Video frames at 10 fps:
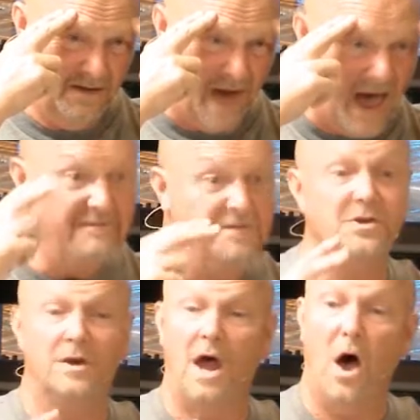life is
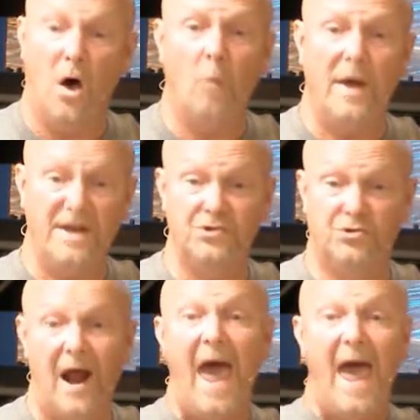going to always
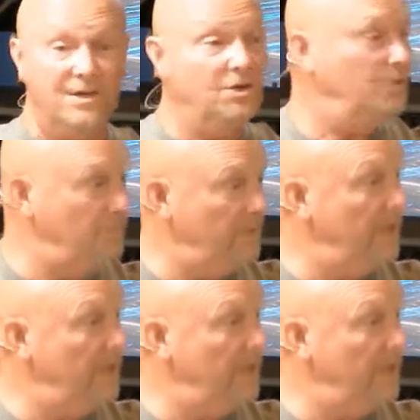drag you